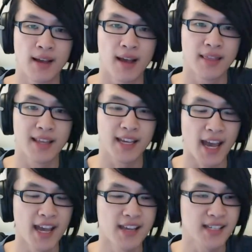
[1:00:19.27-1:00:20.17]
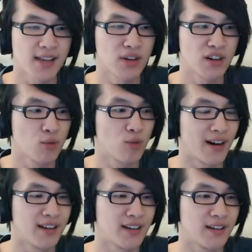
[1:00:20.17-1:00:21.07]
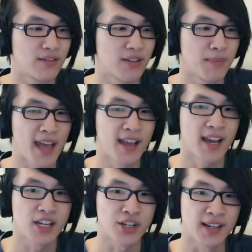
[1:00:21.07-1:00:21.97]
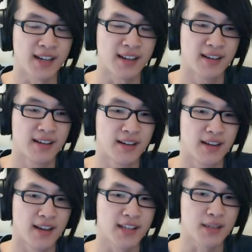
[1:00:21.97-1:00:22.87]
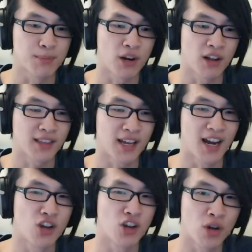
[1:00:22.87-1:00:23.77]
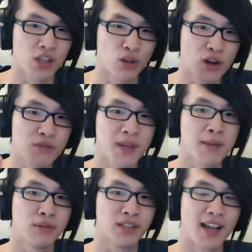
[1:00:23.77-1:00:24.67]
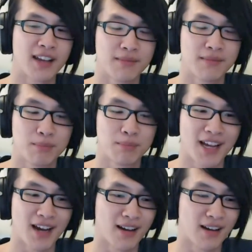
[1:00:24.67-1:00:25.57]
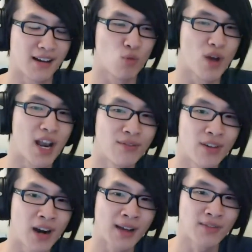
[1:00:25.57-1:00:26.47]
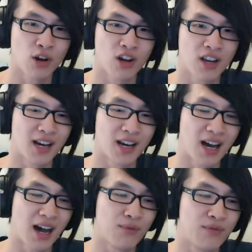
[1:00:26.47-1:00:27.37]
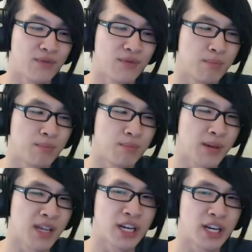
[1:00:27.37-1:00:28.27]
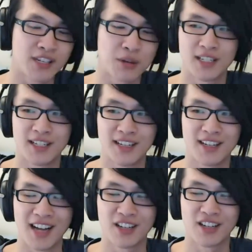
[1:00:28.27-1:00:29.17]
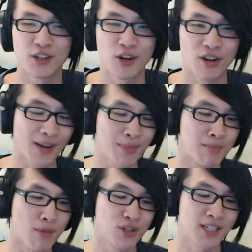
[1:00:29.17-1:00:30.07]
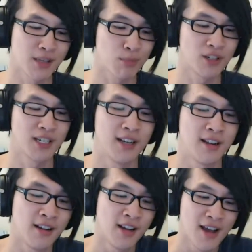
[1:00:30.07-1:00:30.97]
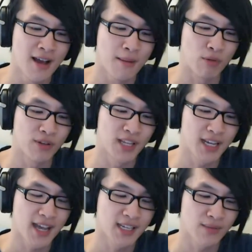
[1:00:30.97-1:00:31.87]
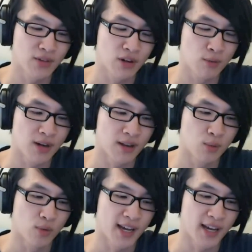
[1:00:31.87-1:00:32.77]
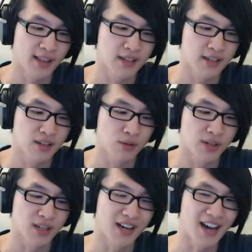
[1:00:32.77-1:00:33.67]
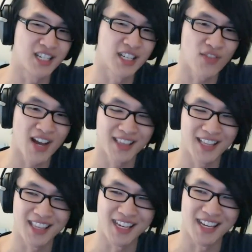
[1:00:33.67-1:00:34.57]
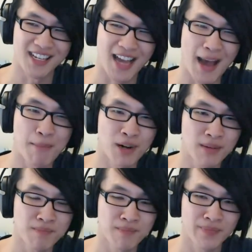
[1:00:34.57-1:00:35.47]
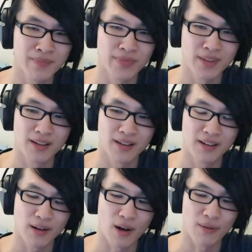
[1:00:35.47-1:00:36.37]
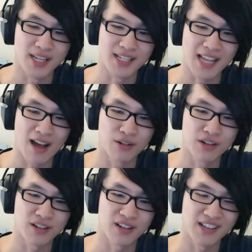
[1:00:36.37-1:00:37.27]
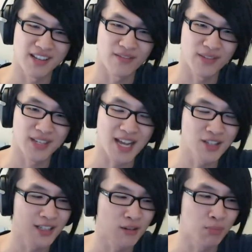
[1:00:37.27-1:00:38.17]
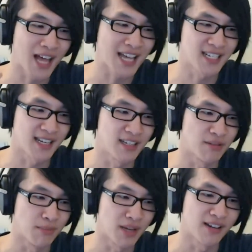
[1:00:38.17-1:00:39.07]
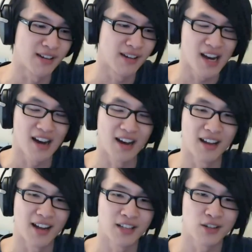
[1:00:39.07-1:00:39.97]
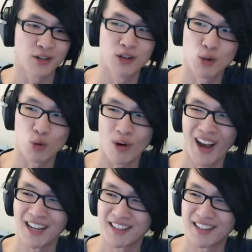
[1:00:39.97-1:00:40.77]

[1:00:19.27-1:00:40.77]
the K seven oh one from A K G is a product that I know a lot of people like, but whenever I've heard it, I've been pretty disappointed in it. I don't know if I've been most disappointed in it, but with the K seven oh one, when I listen to it, I just find that the timbre of the sound sounds a little plasticky to me, and I don't quite